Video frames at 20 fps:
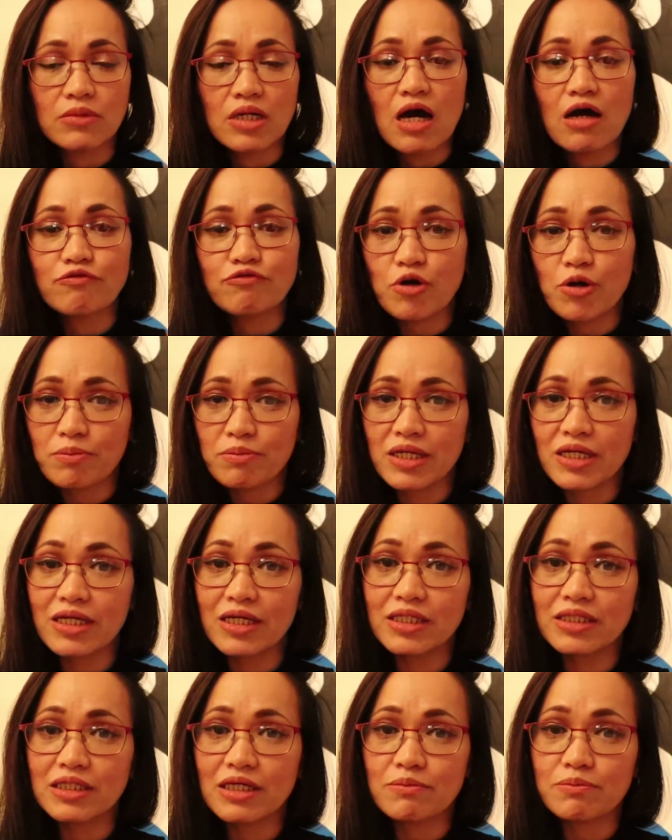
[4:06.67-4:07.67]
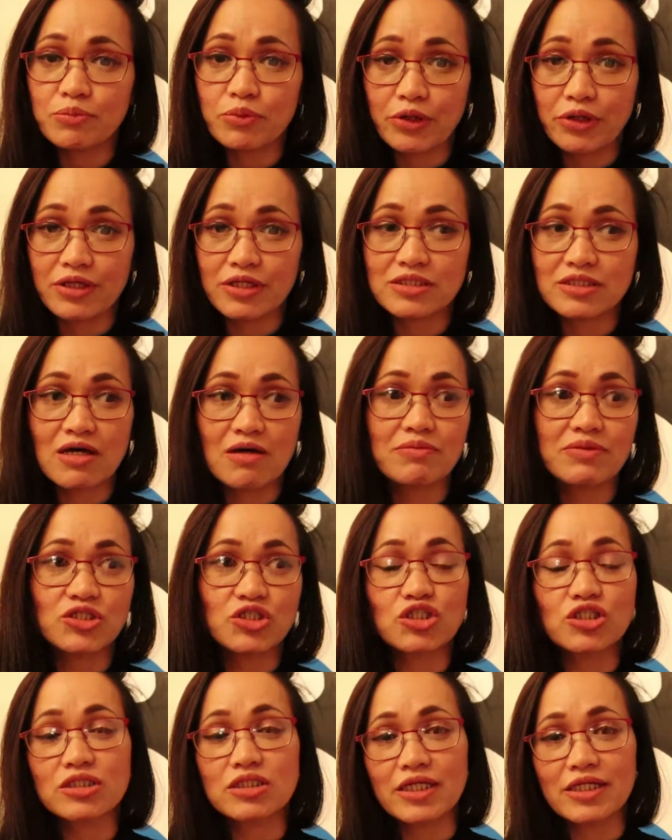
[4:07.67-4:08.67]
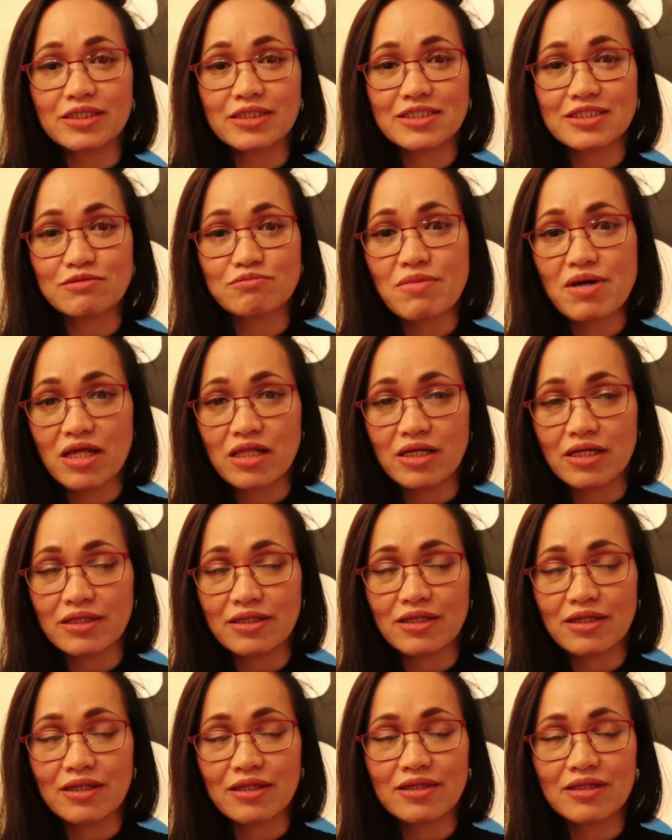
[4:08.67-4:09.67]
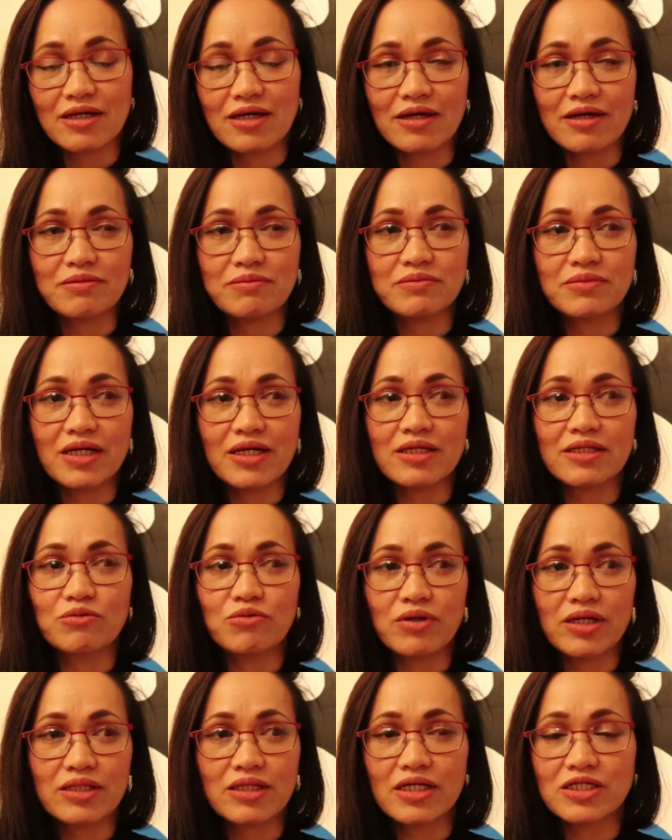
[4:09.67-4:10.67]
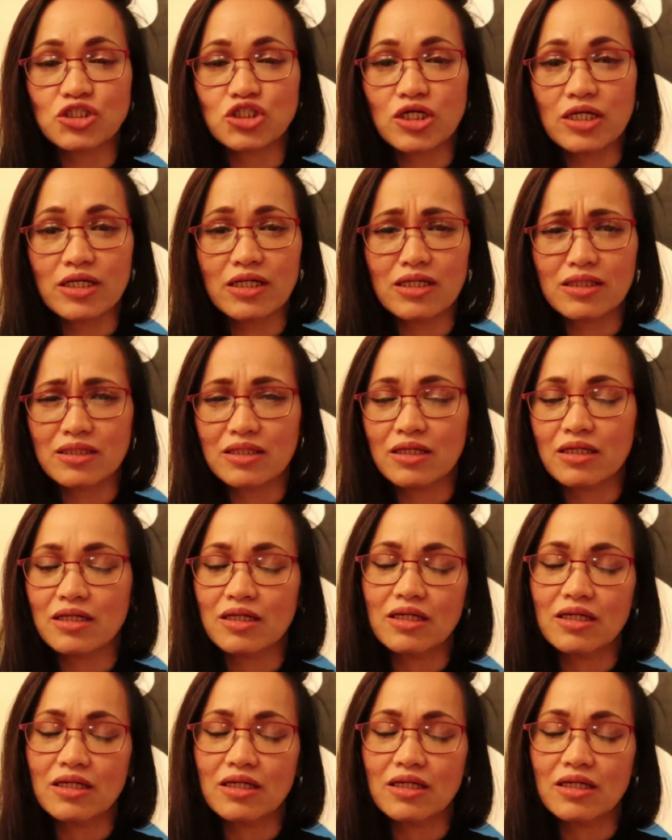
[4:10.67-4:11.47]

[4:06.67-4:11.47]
For me, the important stuff is just like the smell at that time. And when I check it,